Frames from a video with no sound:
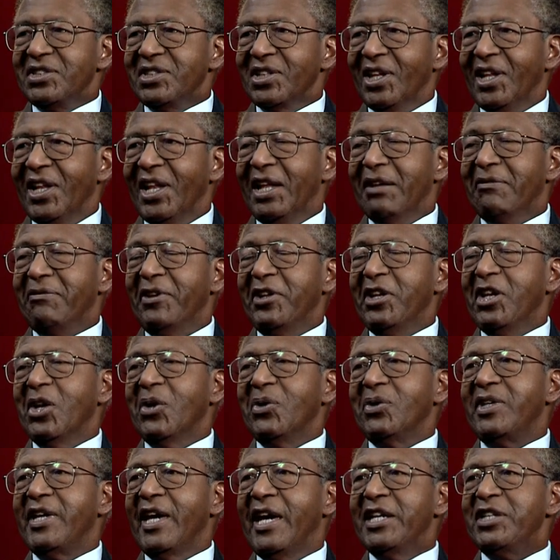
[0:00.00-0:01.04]
It's a lovely
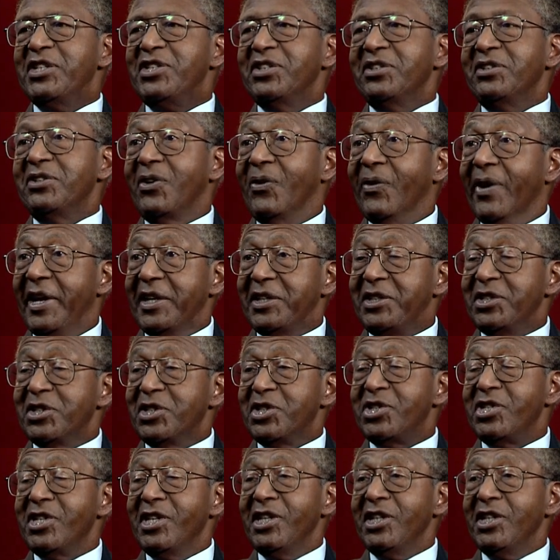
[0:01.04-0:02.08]
occasion. Great to
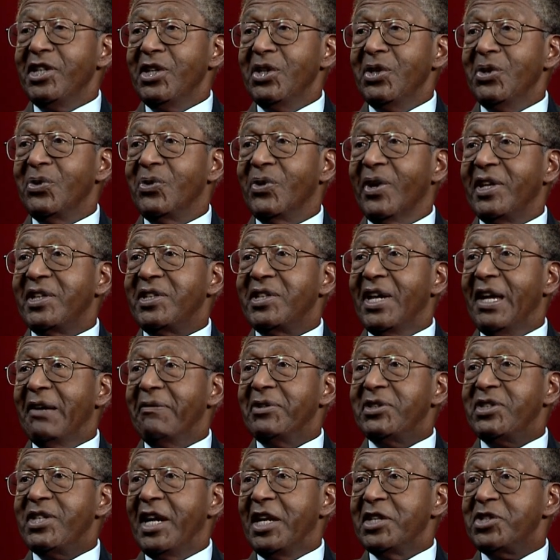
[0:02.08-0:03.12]
see you. Great to have
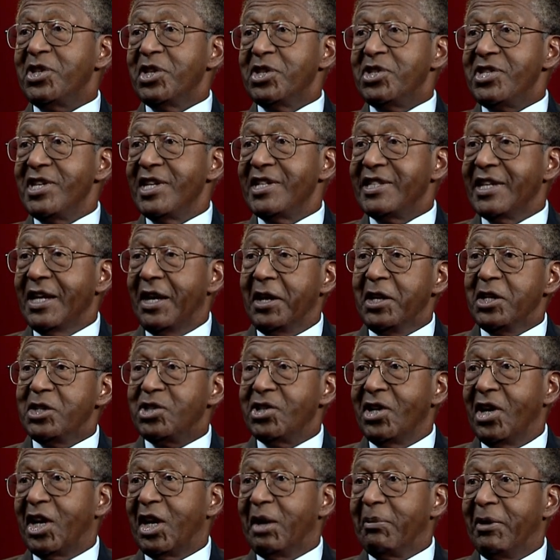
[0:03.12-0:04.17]
a chance to sit down and
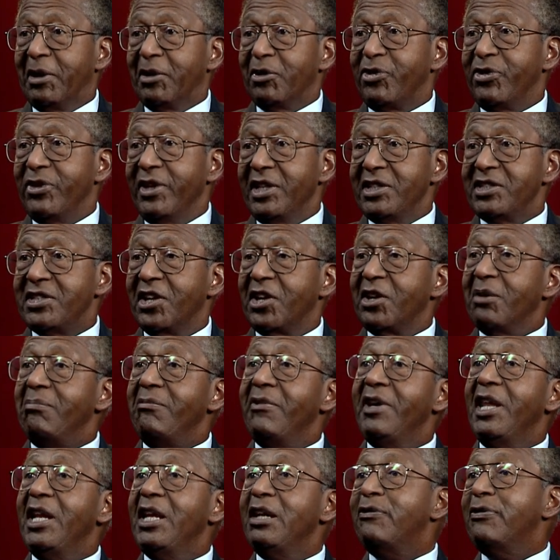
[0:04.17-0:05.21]
talk about things that are
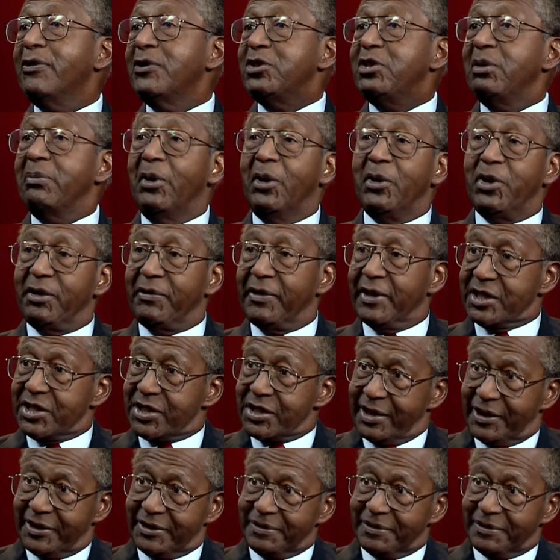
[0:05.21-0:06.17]
meaningful to both of us.